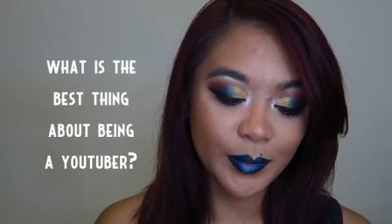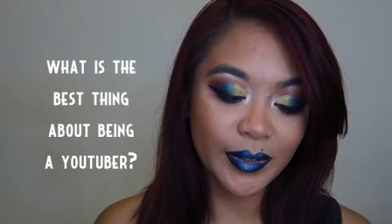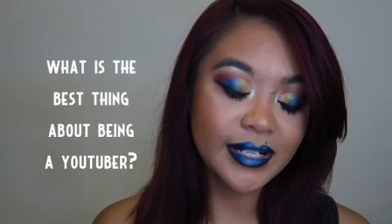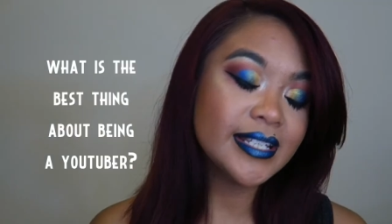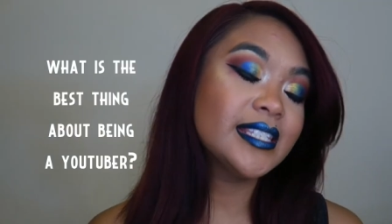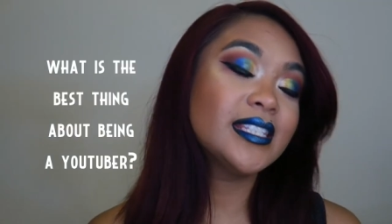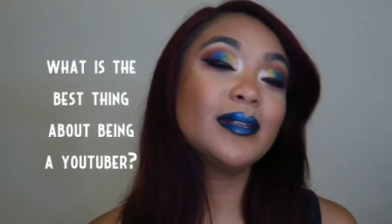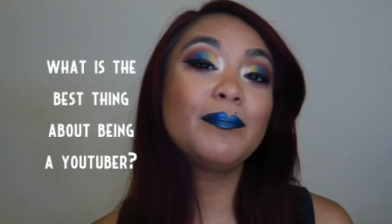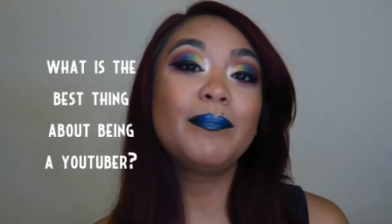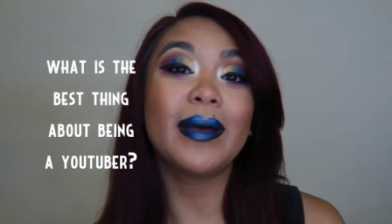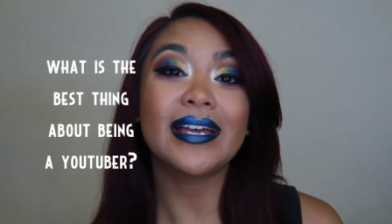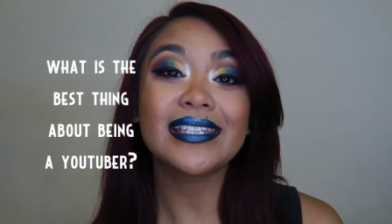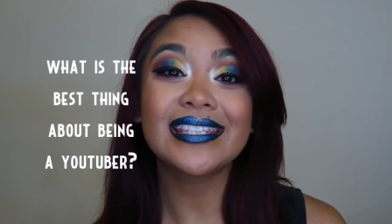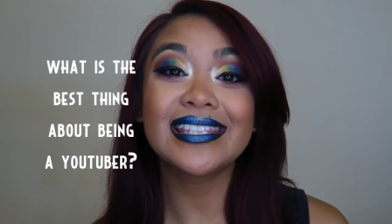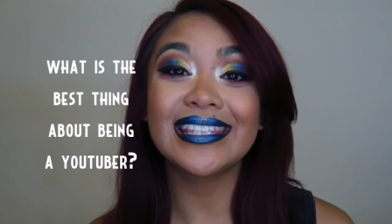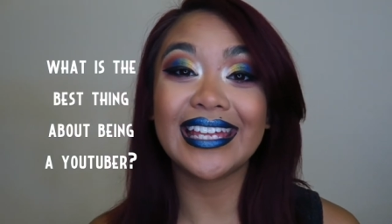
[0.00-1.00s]
What is the
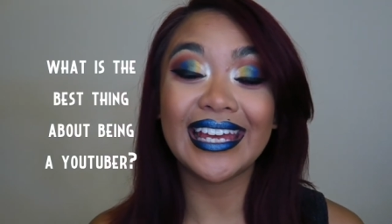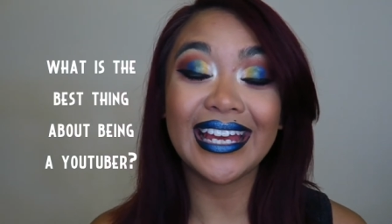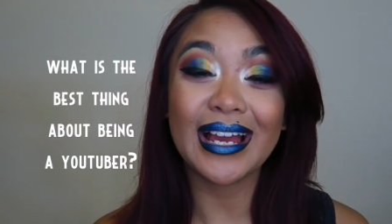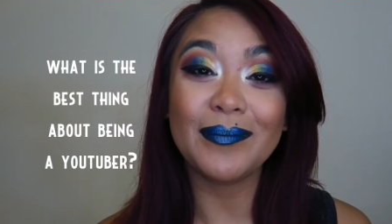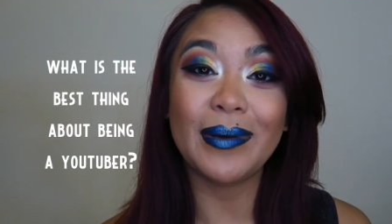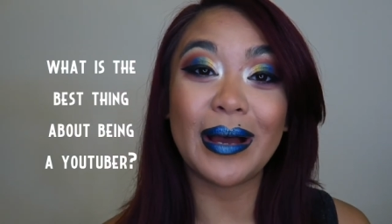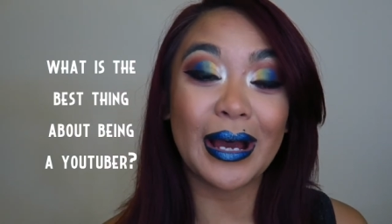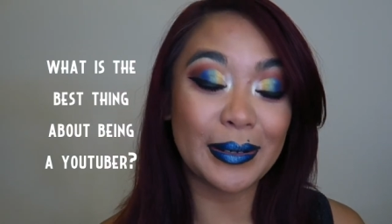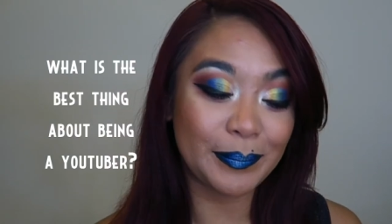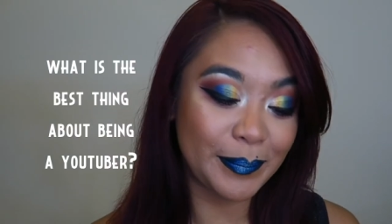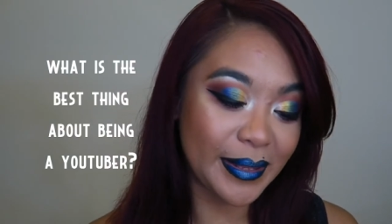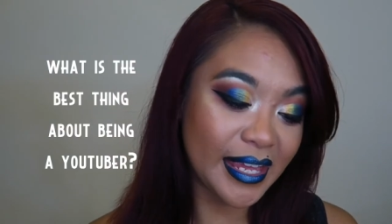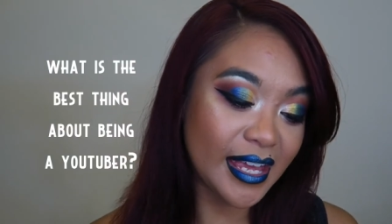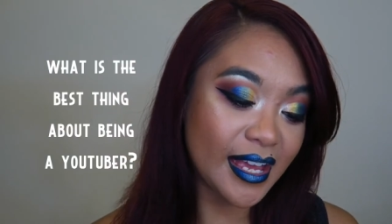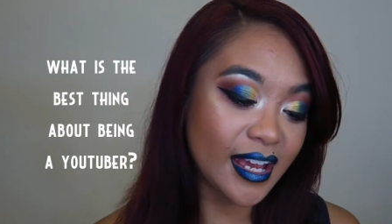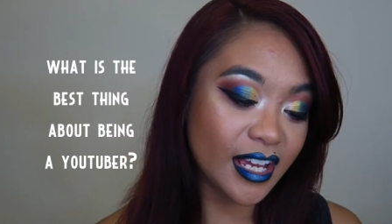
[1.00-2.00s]
best thing about
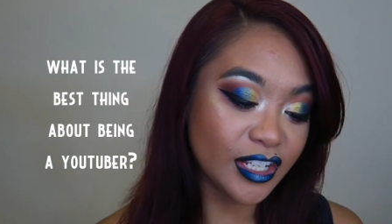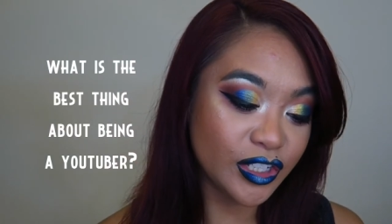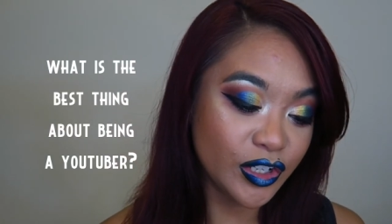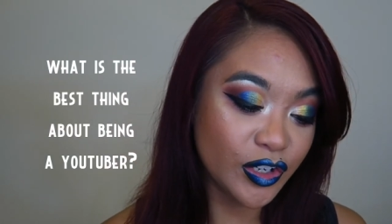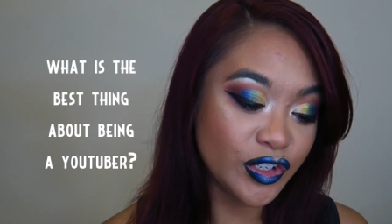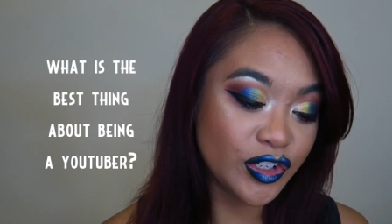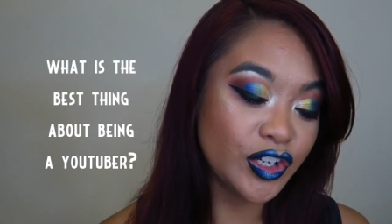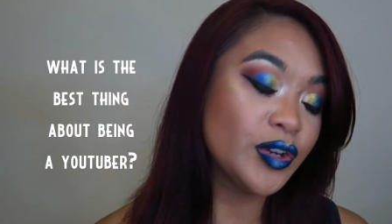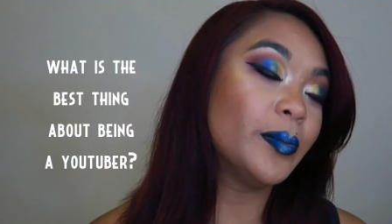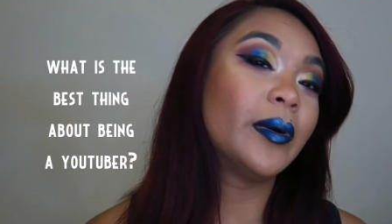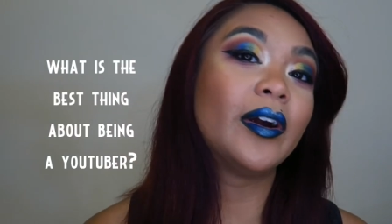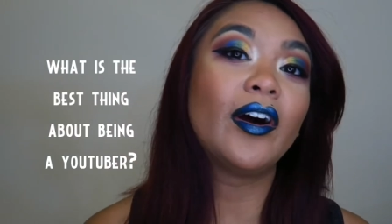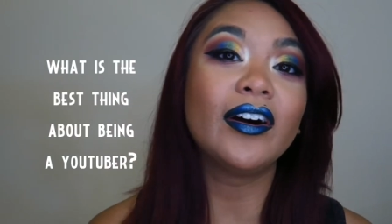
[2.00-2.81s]
being a YouTuber?